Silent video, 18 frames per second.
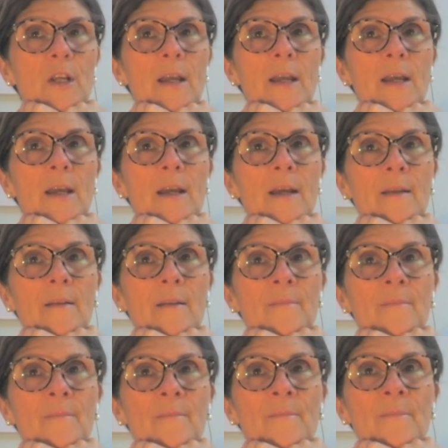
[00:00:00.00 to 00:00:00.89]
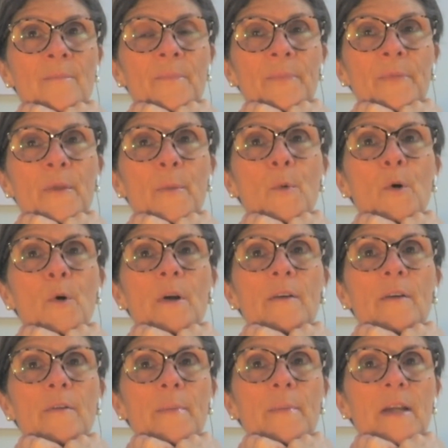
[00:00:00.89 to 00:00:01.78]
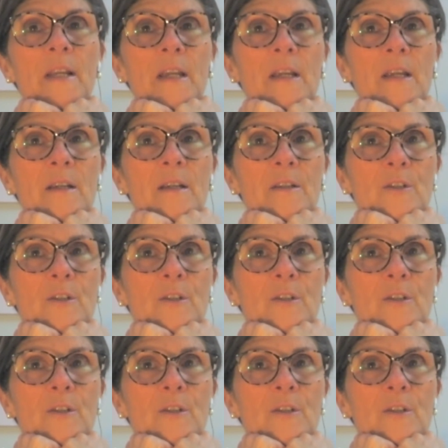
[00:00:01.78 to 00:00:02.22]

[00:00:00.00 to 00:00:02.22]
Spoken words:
And the more everybody